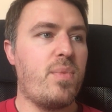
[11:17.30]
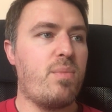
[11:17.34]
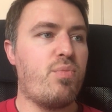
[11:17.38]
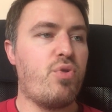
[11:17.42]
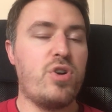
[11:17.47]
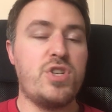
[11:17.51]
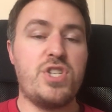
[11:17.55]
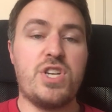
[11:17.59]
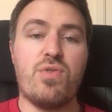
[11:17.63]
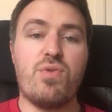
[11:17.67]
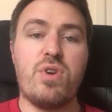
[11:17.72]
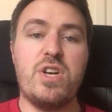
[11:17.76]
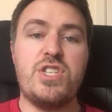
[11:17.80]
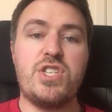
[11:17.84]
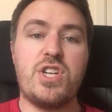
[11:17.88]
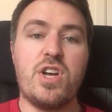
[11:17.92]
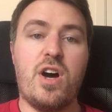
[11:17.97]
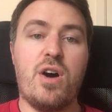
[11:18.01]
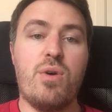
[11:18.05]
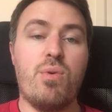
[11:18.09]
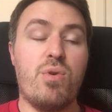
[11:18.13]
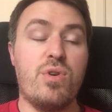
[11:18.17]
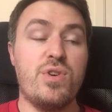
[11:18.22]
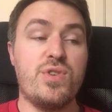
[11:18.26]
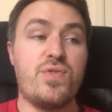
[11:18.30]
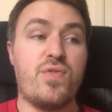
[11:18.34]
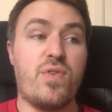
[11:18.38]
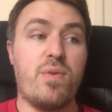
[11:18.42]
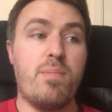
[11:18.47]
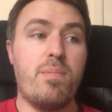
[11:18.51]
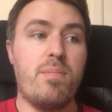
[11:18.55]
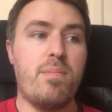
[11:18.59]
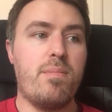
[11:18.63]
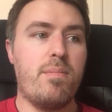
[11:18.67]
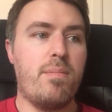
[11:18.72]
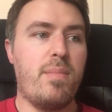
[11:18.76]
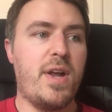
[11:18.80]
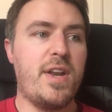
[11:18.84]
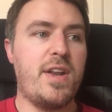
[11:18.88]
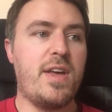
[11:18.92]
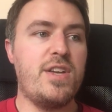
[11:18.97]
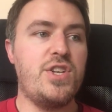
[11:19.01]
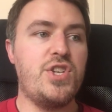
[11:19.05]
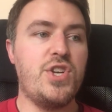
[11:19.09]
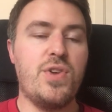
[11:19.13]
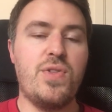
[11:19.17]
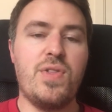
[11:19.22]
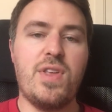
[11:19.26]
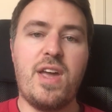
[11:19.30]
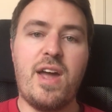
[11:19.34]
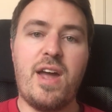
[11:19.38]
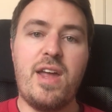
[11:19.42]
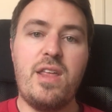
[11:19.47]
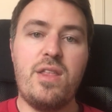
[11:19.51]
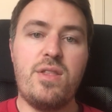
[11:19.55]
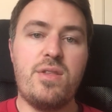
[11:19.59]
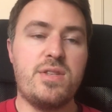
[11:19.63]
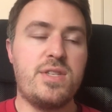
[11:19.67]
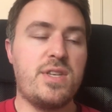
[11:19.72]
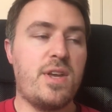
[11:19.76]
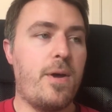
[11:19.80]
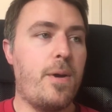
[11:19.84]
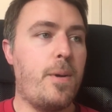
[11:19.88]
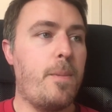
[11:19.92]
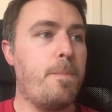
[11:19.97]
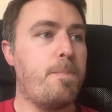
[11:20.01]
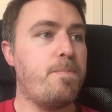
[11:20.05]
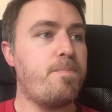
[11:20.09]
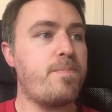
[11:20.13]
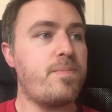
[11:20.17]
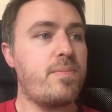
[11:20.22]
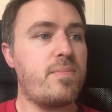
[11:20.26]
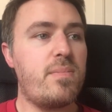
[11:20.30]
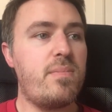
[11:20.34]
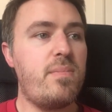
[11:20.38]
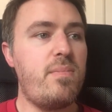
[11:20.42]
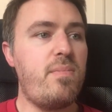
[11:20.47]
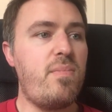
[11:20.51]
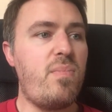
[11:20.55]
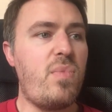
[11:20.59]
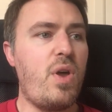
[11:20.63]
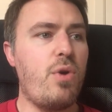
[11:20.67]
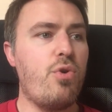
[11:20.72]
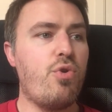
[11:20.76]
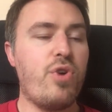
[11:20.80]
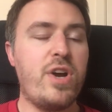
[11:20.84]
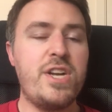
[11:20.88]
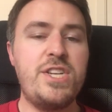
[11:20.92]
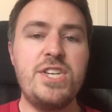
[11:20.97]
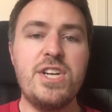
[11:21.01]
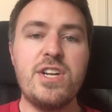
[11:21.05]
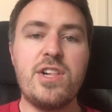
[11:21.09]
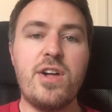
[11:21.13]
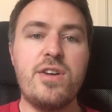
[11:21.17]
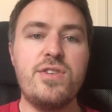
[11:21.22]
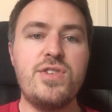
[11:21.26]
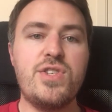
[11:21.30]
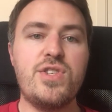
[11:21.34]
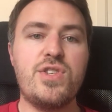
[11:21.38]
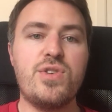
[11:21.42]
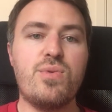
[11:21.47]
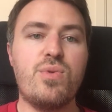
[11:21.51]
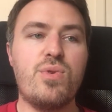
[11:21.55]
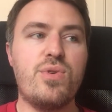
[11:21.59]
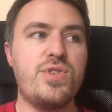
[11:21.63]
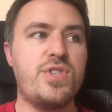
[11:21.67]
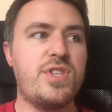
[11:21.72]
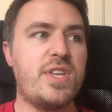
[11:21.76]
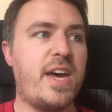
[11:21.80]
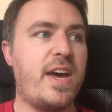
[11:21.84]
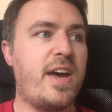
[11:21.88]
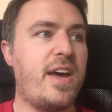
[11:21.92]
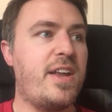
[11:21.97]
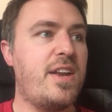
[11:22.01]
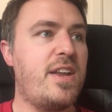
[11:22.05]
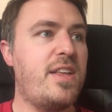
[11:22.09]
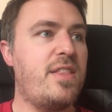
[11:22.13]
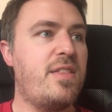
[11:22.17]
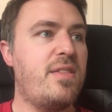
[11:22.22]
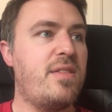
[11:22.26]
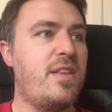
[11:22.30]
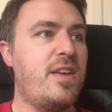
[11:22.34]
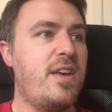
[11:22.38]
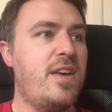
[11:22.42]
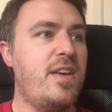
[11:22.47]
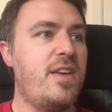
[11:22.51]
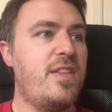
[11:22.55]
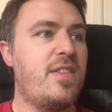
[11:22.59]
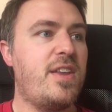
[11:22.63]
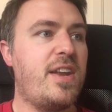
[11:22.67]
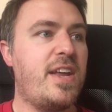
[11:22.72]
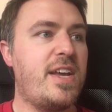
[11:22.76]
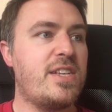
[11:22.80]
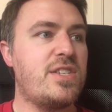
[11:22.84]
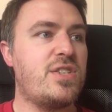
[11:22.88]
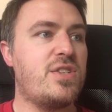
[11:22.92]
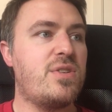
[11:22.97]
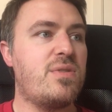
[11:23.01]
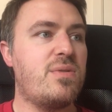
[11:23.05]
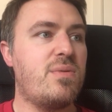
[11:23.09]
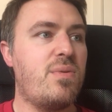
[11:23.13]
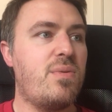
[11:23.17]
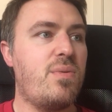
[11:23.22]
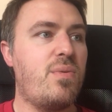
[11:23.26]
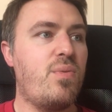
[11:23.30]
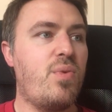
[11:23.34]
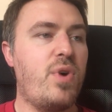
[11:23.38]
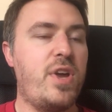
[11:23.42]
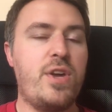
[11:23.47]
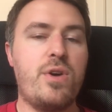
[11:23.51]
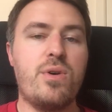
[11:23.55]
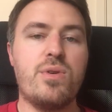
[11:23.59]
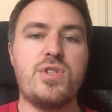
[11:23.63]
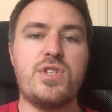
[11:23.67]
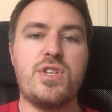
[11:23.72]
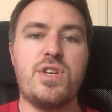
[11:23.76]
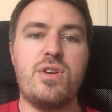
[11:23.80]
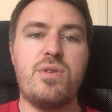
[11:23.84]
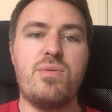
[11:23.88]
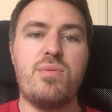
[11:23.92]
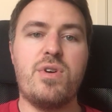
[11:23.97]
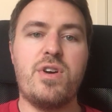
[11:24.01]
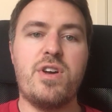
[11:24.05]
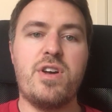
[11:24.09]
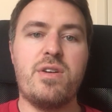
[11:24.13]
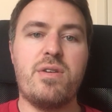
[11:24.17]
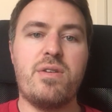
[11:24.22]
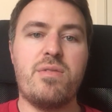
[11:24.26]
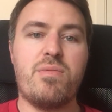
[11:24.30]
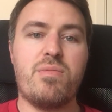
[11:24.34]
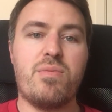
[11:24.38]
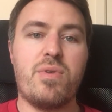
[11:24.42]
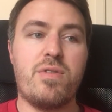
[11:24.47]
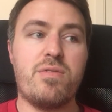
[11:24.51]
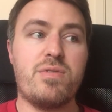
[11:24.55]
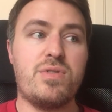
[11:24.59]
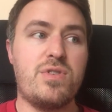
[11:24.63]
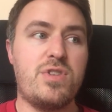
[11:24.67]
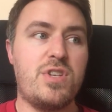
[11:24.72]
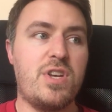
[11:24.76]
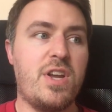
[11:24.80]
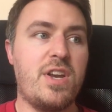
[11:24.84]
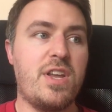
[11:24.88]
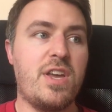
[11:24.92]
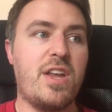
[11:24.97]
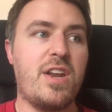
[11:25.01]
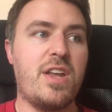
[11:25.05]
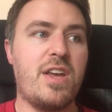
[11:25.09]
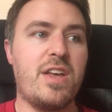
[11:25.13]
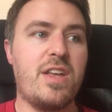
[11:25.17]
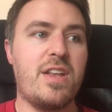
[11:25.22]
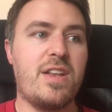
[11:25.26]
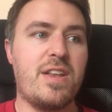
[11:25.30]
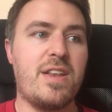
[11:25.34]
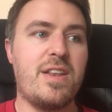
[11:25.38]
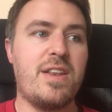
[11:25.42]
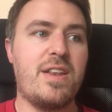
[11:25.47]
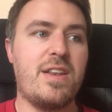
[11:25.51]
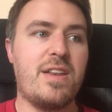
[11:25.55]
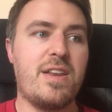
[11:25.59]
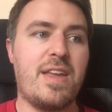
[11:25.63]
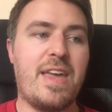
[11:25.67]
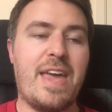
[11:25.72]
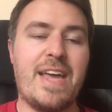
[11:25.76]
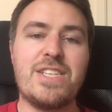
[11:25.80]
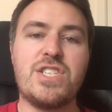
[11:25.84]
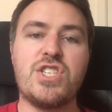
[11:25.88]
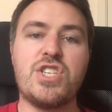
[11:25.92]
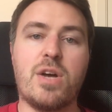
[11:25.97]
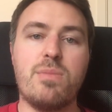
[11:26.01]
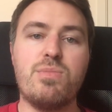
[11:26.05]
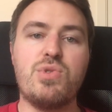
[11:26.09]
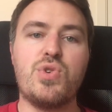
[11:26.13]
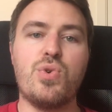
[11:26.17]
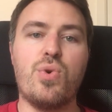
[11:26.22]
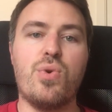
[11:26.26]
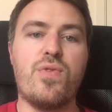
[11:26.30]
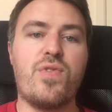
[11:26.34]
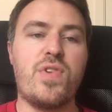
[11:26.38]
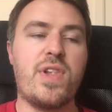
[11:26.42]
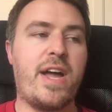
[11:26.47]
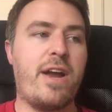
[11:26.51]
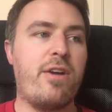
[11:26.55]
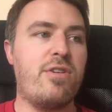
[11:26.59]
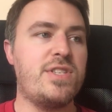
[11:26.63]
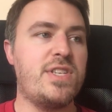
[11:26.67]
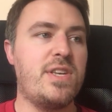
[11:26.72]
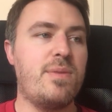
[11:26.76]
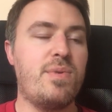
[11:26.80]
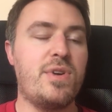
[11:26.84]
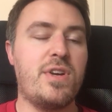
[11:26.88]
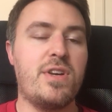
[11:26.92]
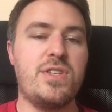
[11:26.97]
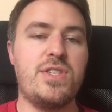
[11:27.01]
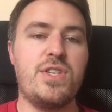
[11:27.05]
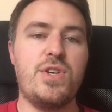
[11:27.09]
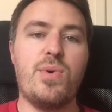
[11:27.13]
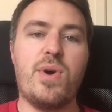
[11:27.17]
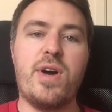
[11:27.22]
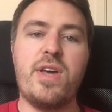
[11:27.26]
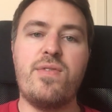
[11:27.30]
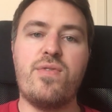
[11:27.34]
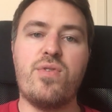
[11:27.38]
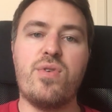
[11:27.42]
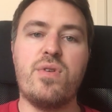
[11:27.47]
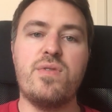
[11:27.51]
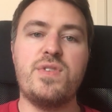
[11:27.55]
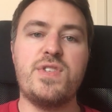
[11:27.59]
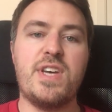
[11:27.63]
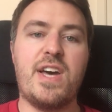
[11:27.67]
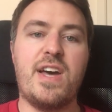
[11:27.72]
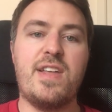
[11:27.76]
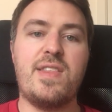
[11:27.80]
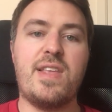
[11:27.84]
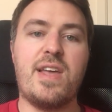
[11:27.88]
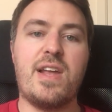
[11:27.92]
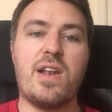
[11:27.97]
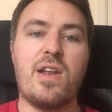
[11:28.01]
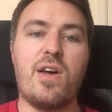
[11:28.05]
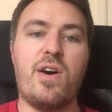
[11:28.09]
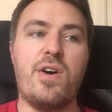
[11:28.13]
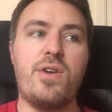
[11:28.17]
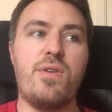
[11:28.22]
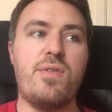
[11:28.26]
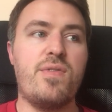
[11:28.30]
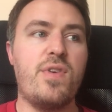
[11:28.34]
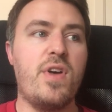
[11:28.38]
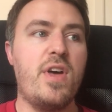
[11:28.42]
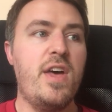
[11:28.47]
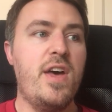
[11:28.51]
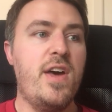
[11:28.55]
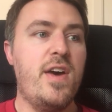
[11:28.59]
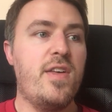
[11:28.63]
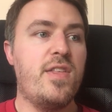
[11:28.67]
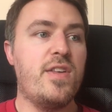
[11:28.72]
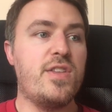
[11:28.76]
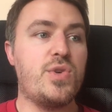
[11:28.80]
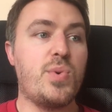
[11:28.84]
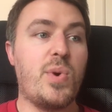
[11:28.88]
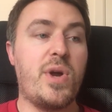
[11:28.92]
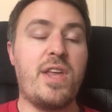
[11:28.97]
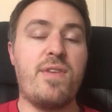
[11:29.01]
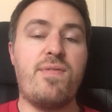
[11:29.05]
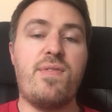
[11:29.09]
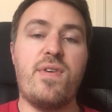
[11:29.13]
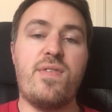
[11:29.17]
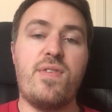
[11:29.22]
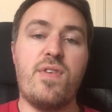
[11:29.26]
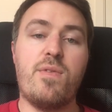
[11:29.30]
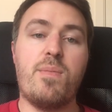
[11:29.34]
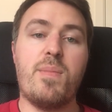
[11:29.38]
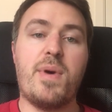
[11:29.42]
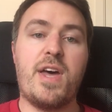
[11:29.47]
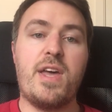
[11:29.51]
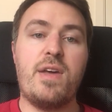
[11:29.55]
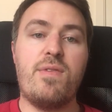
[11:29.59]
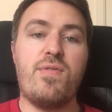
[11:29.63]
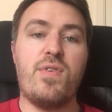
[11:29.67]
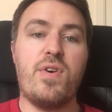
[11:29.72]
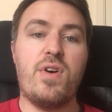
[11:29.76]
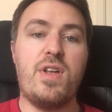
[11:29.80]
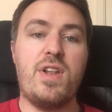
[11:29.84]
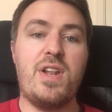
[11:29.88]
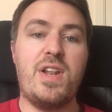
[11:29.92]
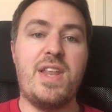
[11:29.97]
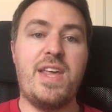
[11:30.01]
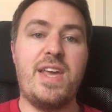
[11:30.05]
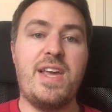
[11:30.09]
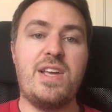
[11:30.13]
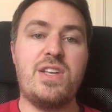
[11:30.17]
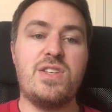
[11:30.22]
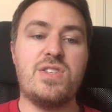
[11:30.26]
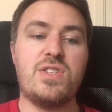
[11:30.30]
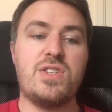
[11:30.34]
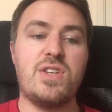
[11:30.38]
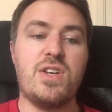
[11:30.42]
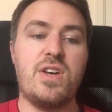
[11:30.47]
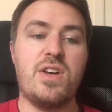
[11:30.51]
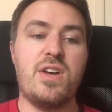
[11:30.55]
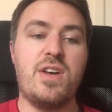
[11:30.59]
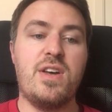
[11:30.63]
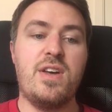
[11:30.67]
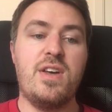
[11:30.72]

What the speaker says: Project Restart was from Monday, June the 8th. So we're edging closer towards that. And in the next week or two, we're certainly going to get some sort of clarity, because UEFA have set a deadline of the 25th of May for leagues to